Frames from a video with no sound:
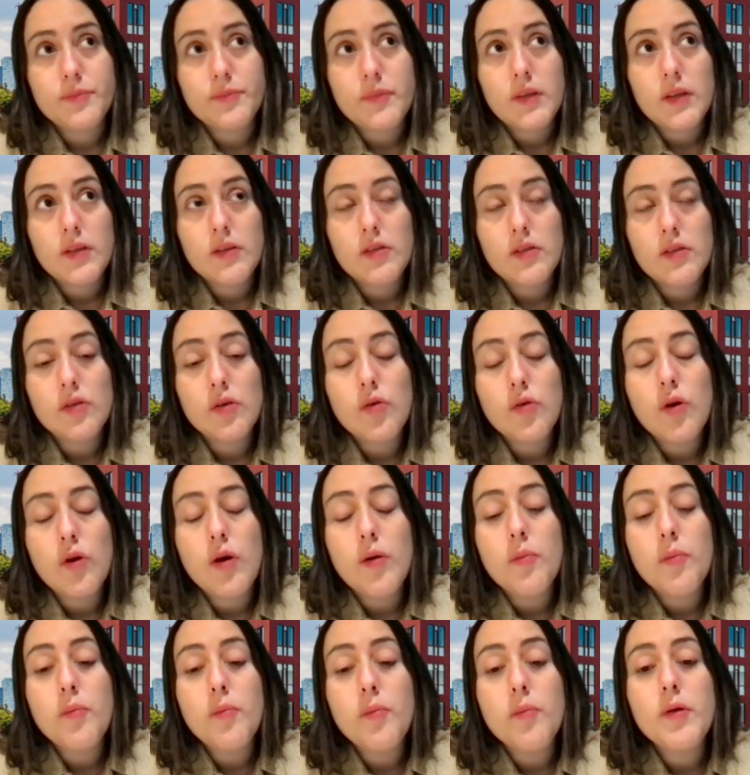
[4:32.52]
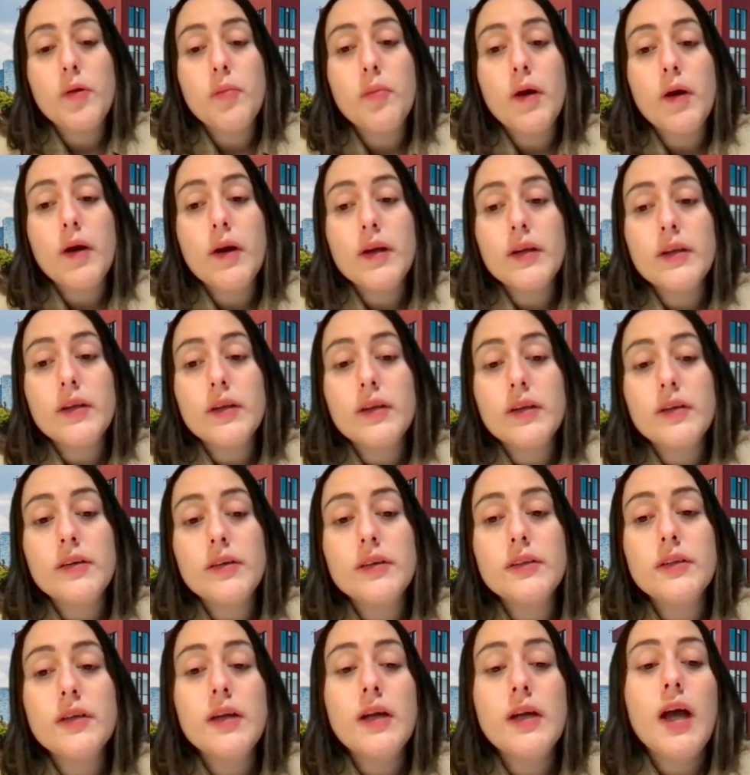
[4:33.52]
So the marketer
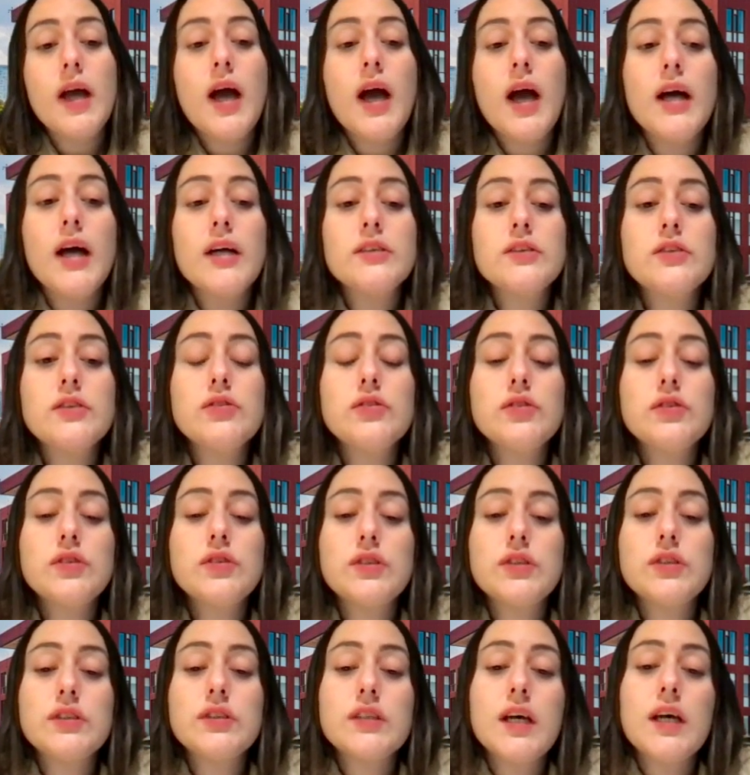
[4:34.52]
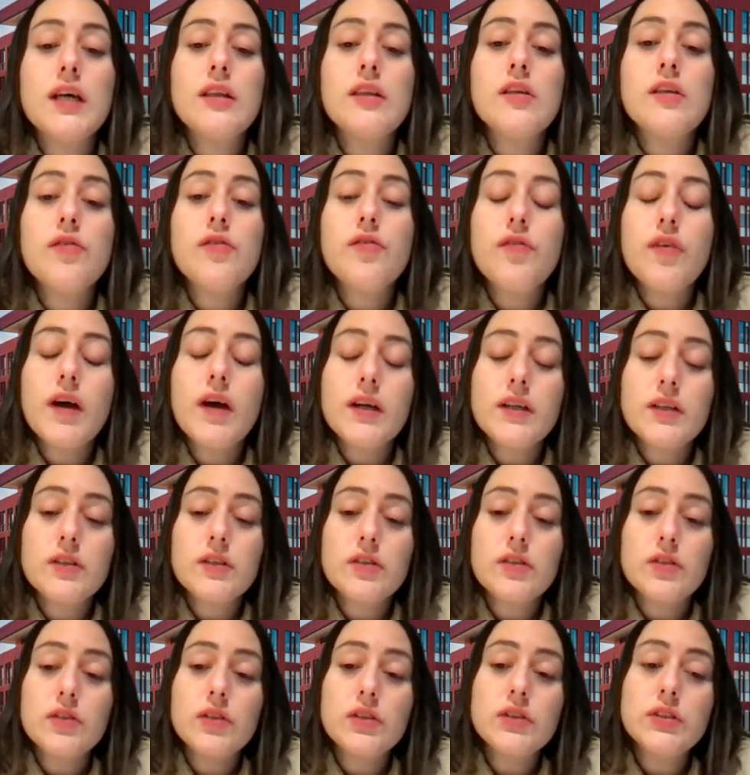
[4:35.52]
has to understand the
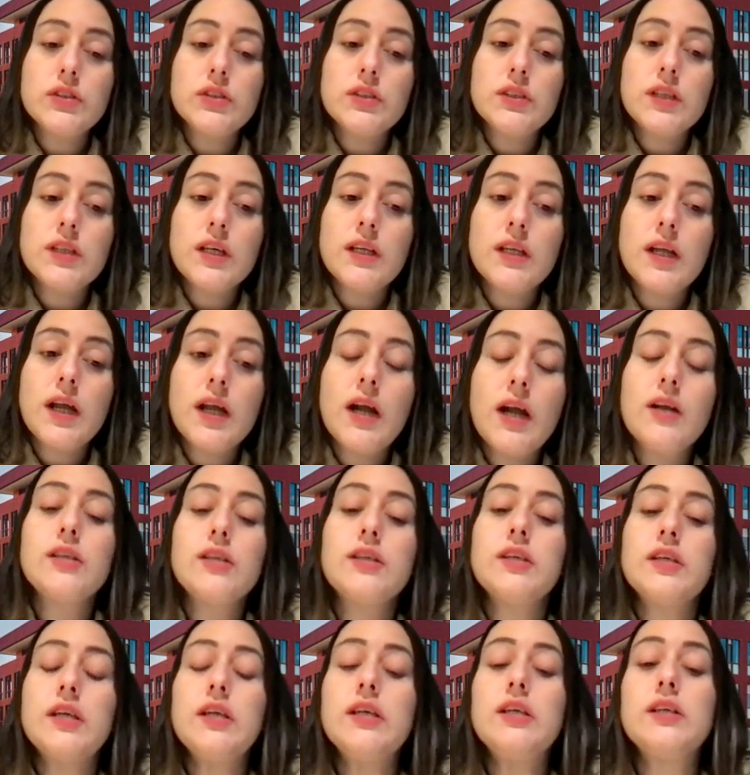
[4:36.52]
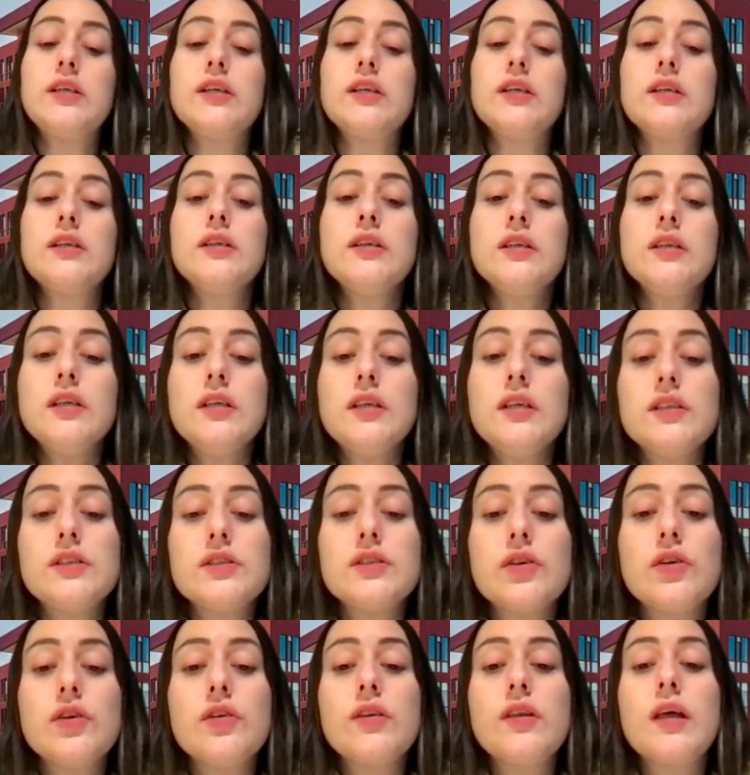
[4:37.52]
factors that are changing
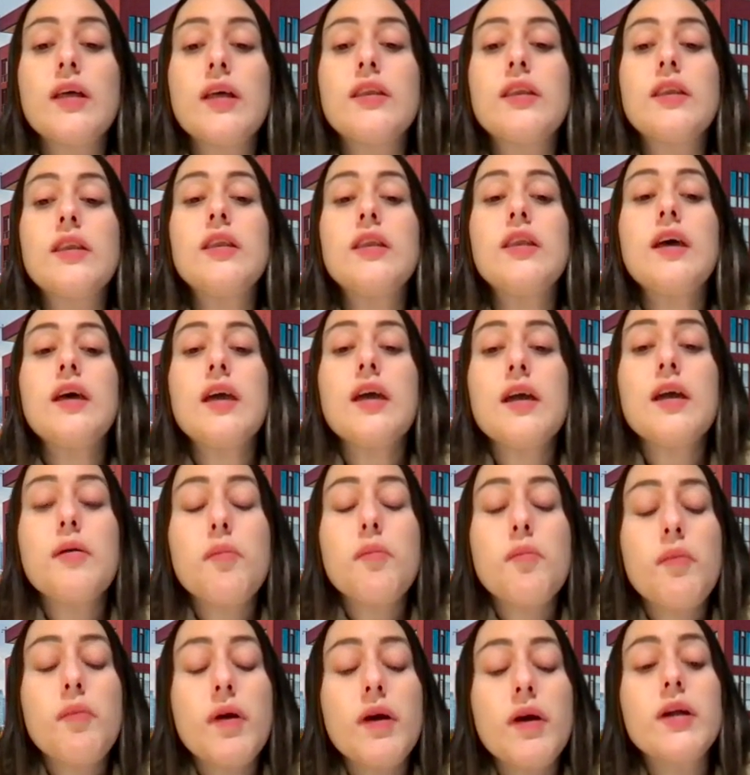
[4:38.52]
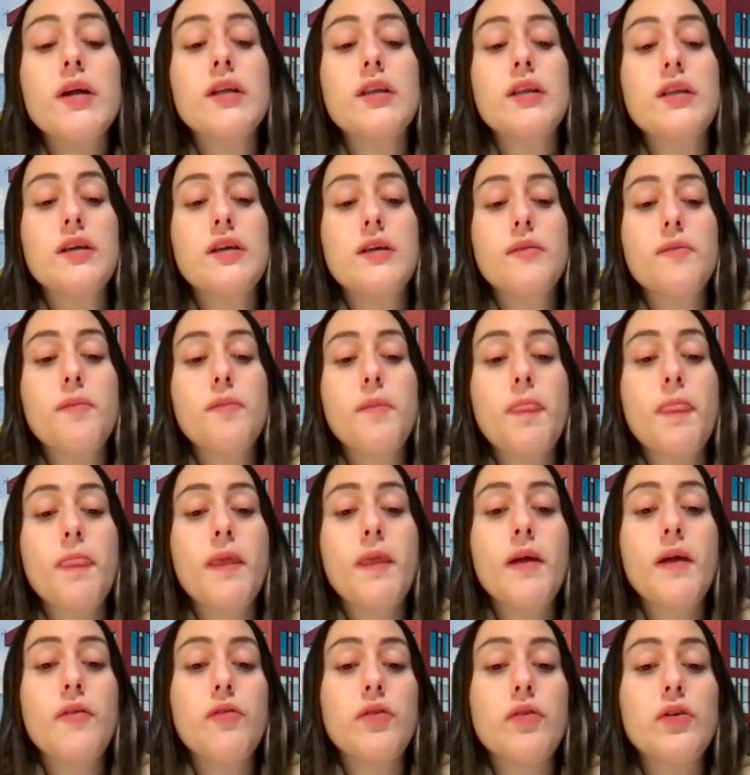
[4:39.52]
so that the marketing
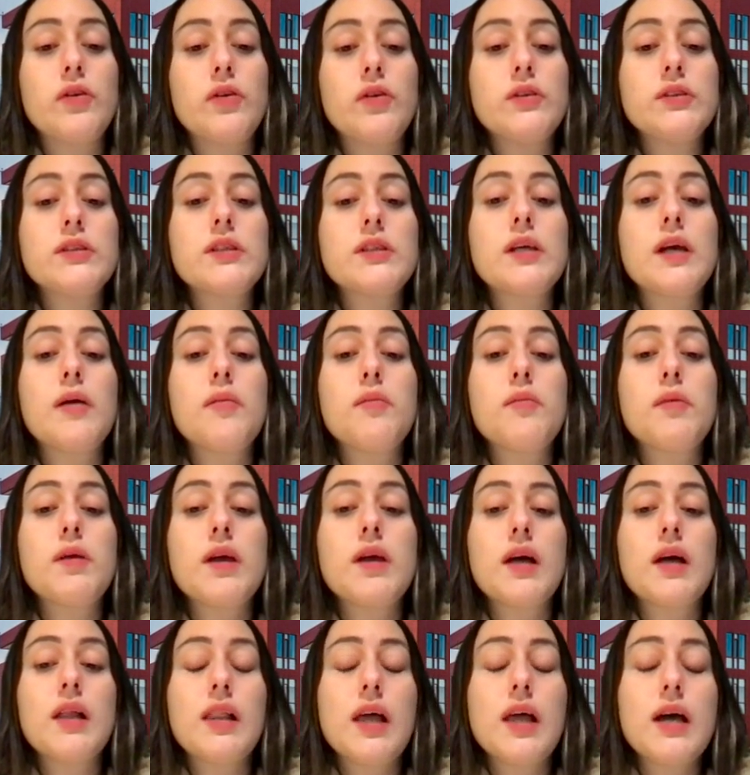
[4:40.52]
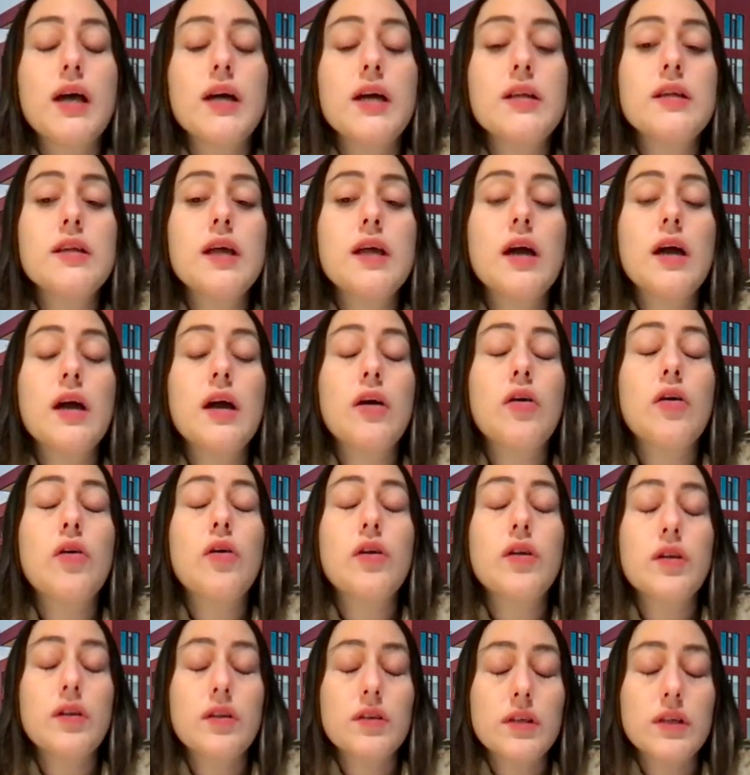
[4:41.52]
efforts can be aligned
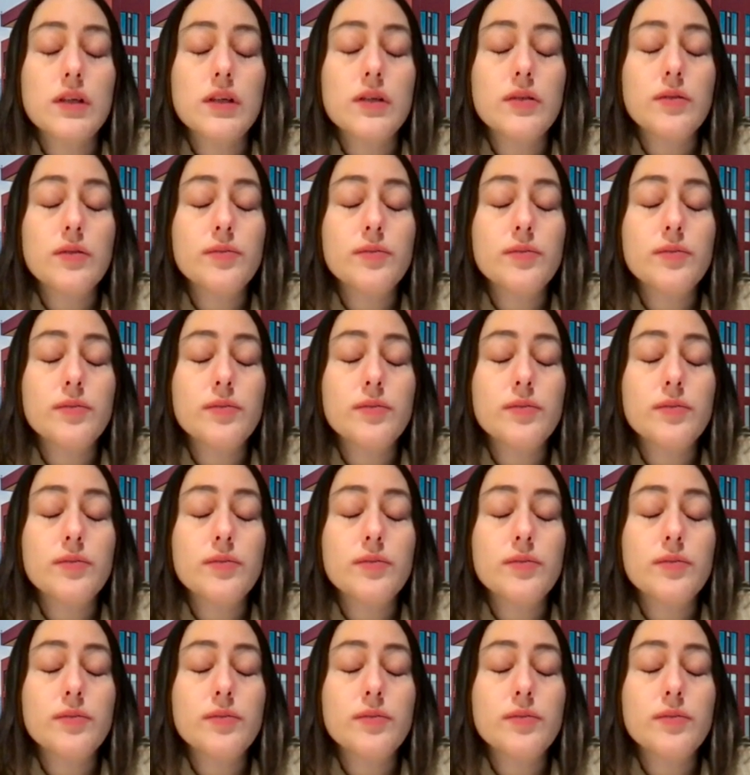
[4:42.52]
accordingly.